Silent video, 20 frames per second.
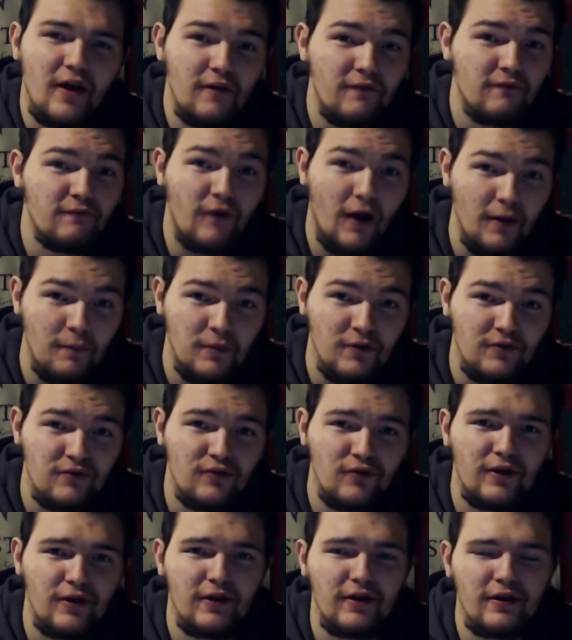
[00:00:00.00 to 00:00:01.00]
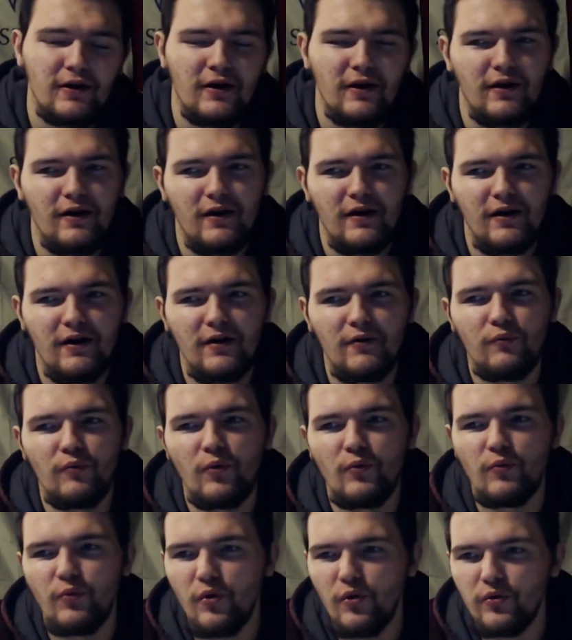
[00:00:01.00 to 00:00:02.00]
fight between
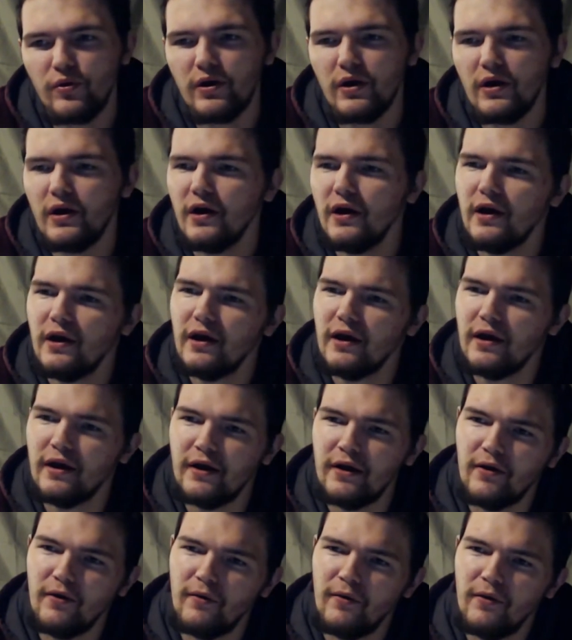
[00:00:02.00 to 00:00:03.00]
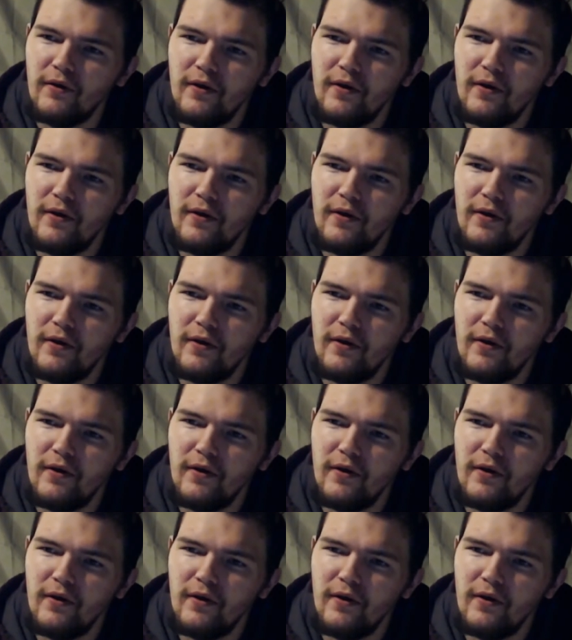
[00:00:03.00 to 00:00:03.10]
Ryuk and him,